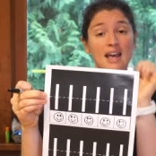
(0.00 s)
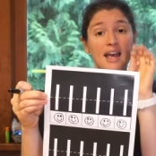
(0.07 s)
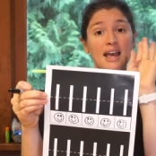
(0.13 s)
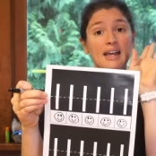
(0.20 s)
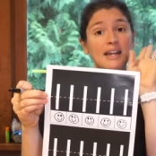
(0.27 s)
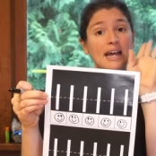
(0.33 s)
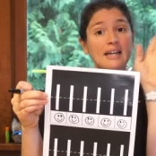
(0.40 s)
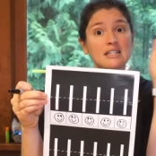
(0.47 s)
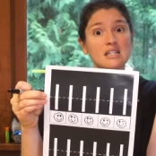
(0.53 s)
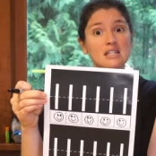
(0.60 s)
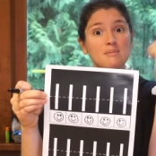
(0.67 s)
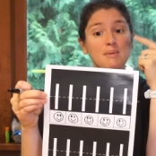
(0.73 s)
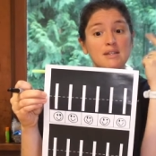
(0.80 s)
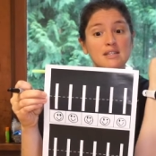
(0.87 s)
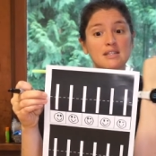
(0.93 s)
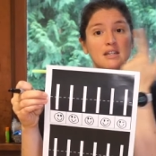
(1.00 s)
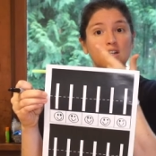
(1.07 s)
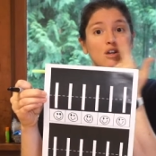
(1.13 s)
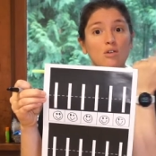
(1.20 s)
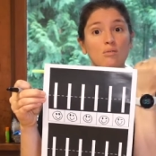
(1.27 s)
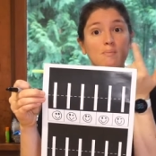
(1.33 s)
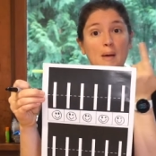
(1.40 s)
and as it spins, it's gonna
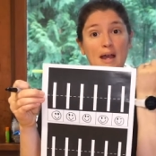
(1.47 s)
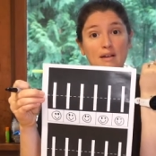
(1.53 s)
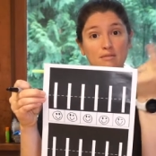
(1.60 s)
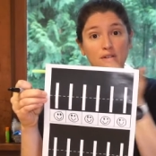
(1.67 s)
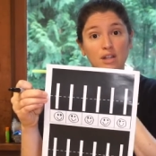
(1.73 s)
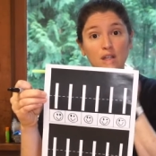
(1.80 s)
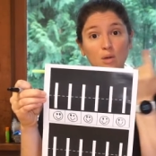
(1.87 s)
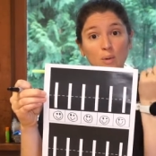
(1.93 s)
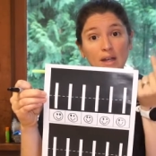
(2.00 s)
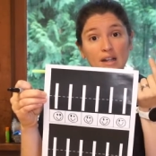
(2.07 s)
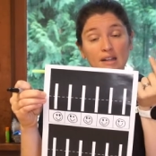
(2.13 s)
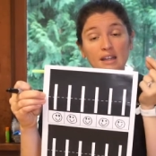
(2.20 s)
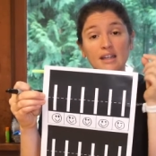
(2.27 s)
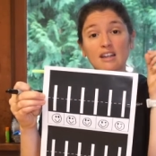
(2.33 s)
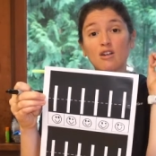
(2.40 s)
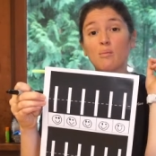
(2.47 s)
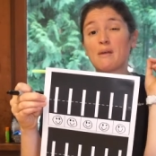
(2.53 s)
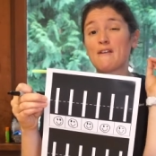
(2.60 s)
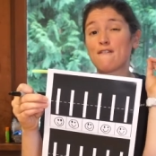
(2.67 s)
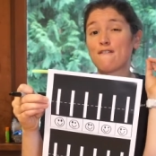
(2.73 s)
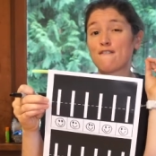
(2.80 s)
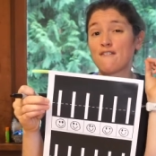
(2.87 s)
go by really quickly. It'll be
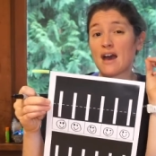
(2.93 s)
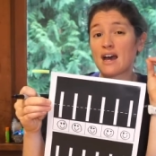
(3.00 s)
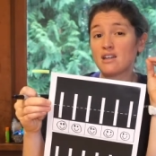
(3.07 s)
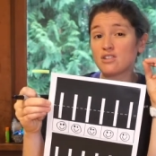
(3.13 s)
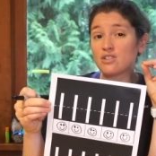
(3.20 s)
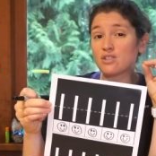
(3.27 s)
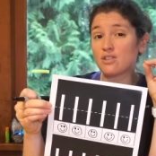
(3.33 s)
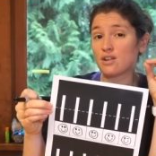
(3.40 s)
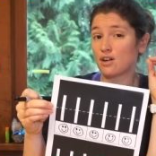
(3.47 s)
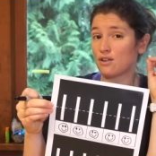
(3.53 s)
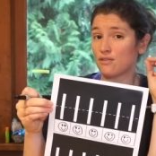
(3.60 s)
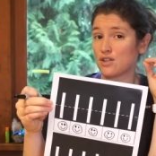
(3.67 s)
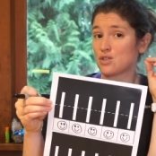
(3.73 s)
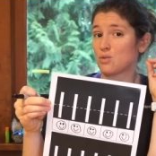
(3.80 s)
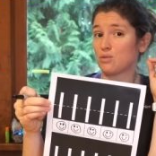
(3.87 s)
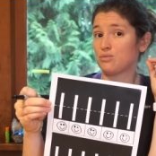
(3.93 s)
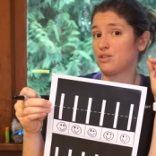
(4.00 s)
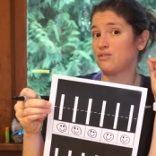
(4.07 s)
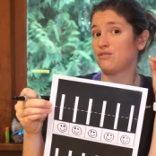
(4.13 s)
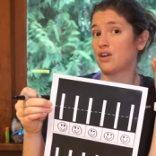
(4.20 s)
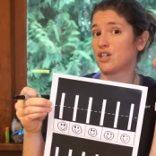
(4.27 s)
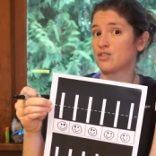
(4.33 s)
faster than our visual
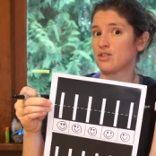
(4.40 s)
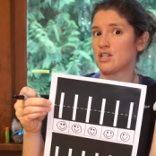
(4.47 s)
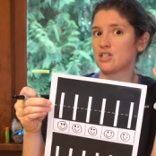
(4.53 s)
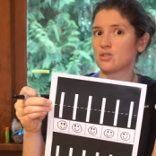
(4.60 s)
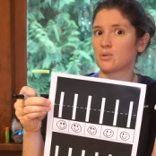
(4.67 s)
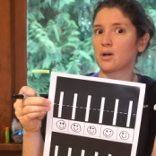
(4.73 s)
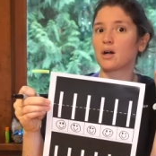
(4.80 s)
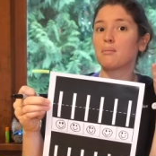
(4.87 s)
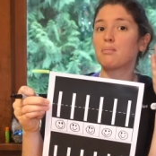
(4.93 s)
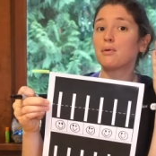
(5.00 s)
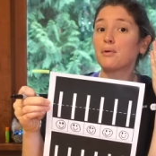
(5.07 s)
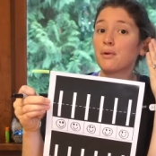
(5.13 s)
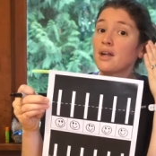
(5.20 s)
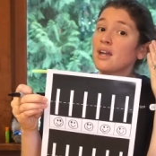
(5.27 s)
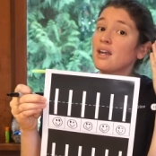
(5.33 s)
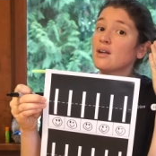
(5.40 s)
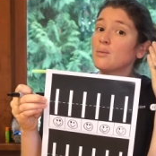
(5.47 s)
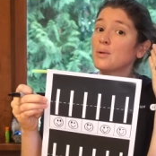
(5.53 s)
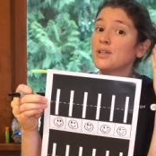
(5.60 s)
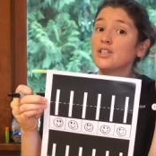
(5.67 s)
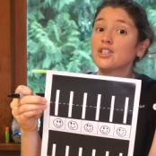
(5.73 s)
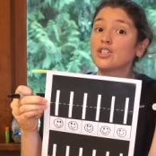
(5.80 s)
refresh rate, so our brain
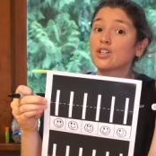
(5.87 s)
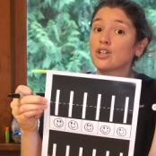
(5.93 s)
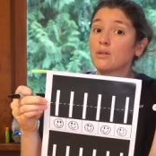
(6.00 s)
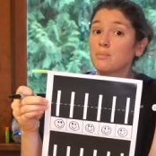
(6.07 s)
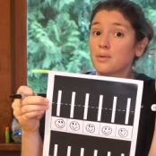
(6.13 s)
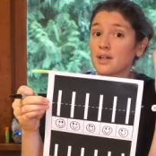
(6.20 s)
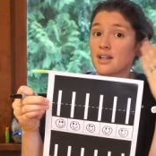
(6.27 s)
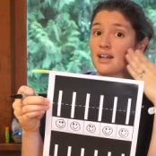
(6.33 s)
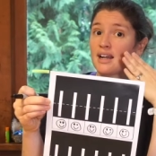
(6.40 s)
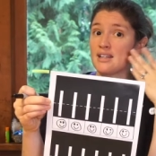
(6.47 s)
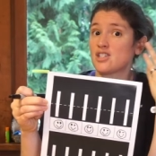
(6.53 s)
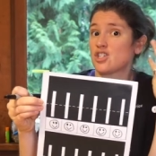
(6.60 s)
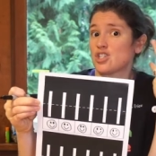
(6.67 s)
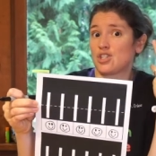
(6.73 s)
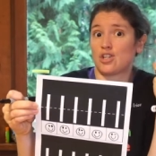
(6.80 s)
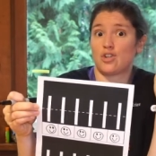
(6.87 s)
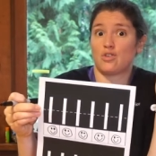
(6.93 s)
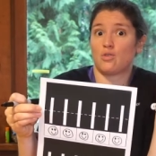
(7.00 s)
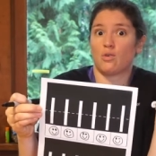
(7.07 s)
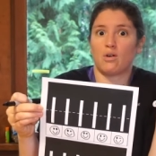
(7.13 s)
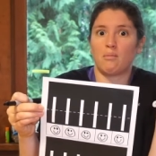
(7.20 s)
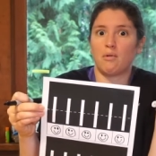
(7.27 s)
will interpret it as just a
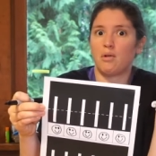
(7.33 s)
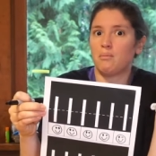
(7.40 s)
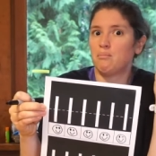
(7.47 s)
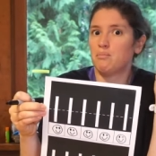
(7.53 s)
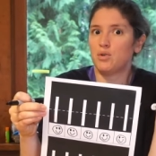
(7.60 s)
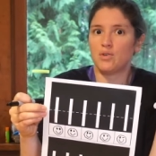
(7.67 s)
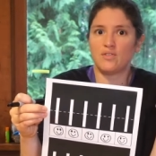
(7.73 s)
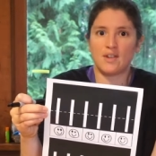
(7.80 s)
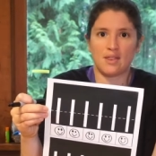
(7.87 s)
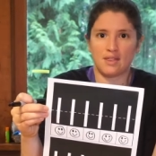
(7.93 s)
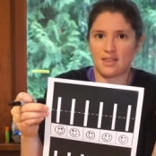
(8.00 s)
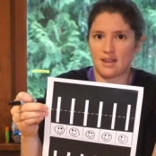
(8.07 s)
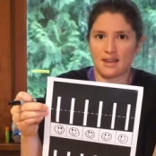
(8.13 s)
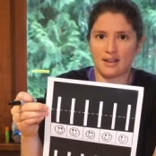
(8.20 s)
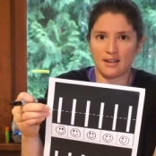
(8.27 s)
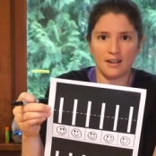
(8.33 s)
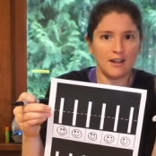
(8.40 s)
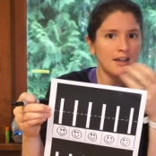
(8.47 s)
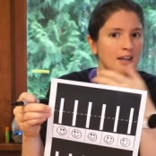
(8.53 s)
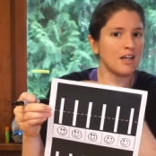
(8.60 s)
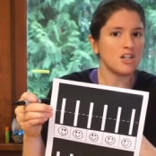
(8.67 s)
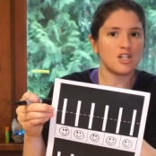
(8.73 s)
normal moving thing,
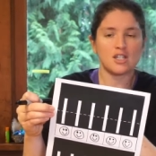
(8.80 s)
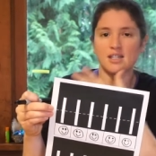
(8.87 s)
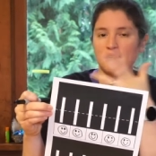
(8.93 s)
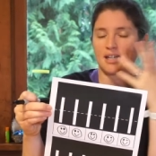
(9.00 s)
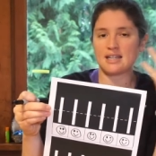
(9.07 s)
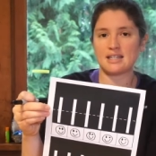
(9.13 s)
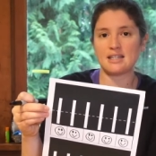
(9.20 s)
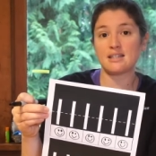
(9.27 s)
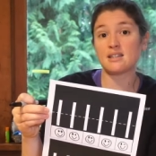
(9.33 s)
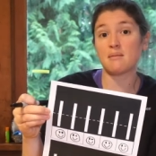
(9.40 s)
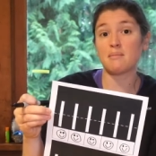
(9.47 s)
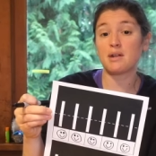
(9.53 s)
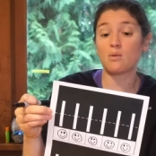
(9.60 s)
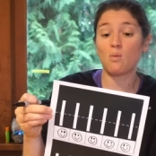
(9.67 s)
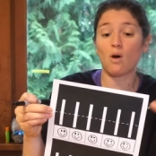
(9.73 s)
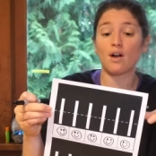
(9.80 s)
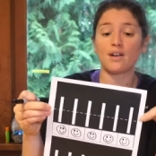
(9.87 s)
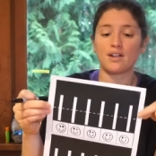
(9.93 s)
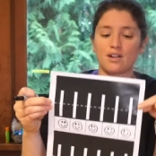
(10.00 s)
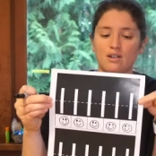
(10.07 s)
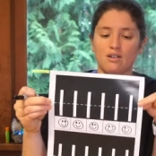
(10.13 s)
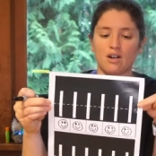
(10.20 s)
just like I see somebody walking
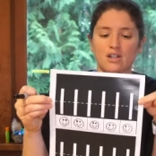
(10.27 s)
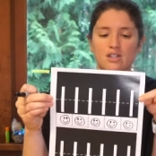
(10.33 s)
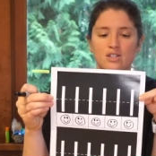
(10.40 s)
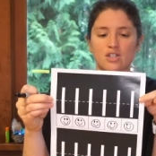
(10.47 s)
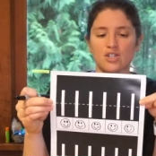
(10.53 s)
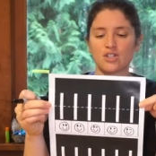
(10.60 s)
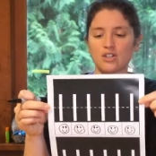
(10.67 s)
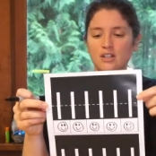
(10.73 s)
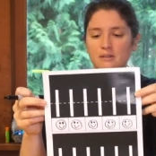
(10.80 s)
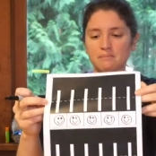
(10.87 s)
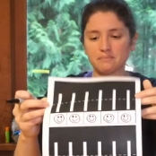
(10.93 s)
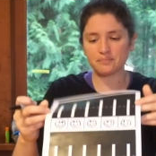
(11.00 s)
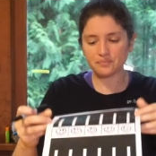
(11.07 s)
across the street.